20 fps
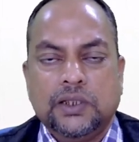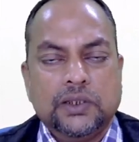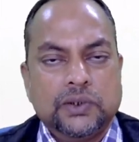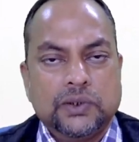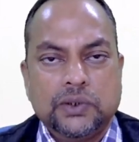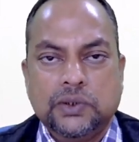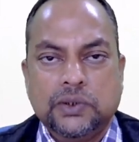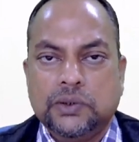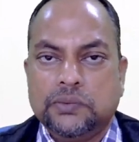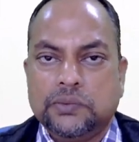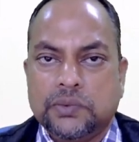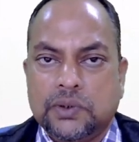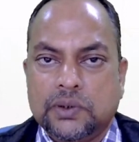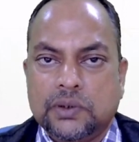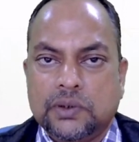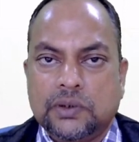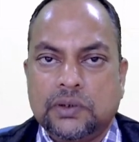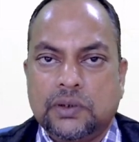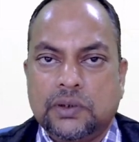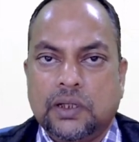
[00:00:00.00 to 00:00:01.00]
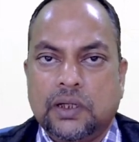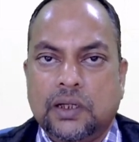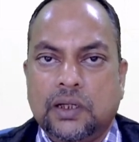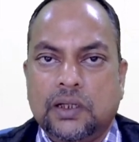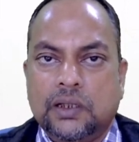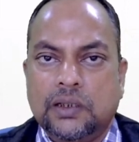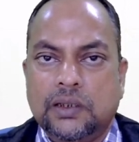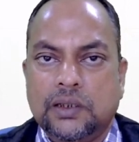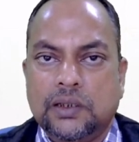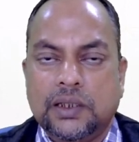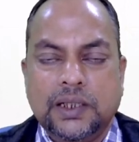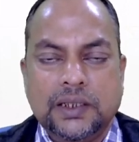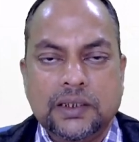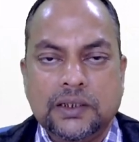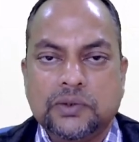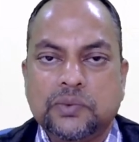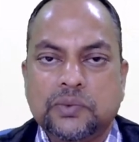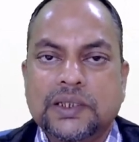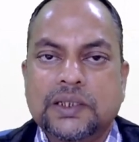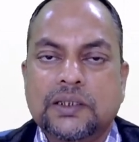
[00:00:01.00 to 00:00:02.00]
So let
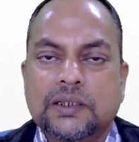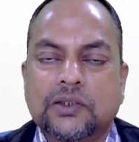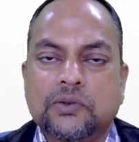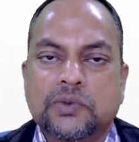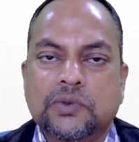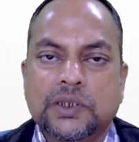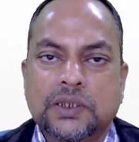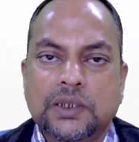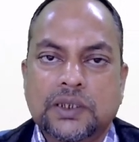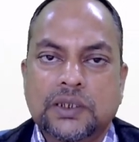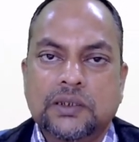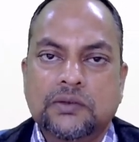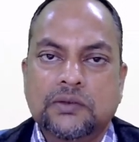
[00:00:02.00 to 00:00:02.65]
us wind it over here,